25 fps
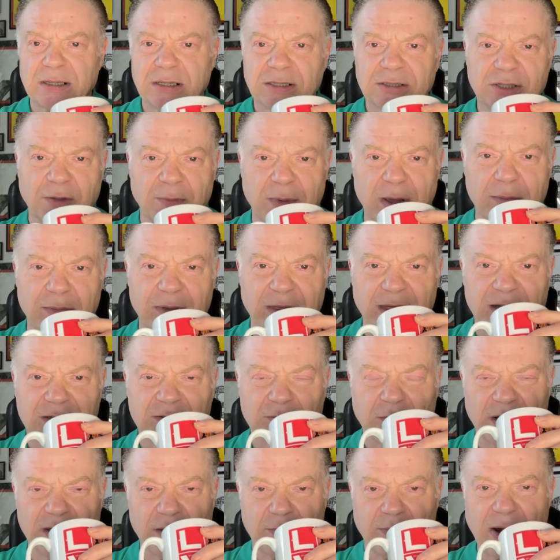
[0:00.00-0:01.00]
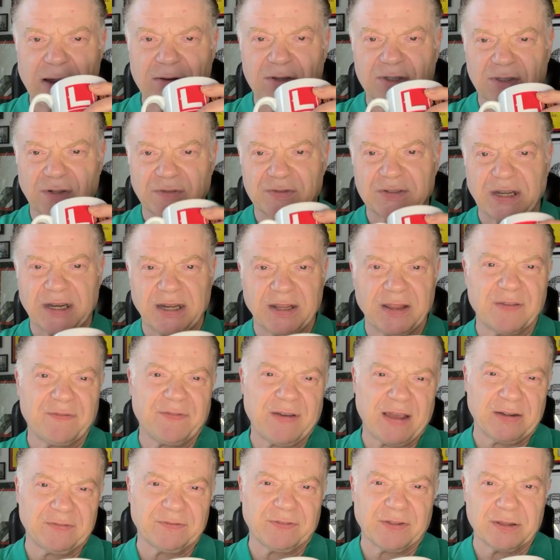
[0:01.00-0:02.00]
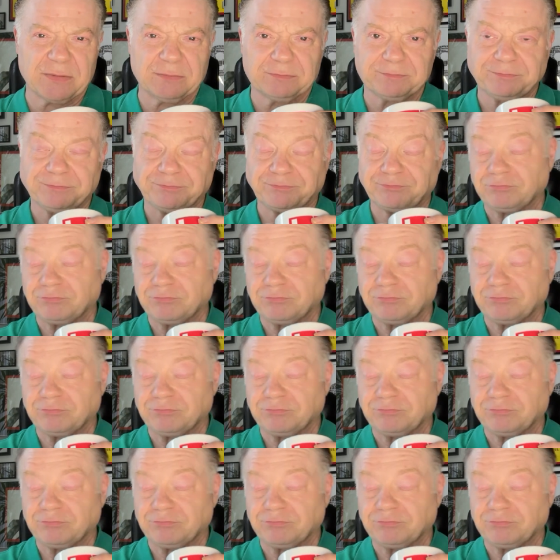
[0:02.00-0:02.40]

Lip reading: So maybe that's why the brown stuff's hitting the fan for them.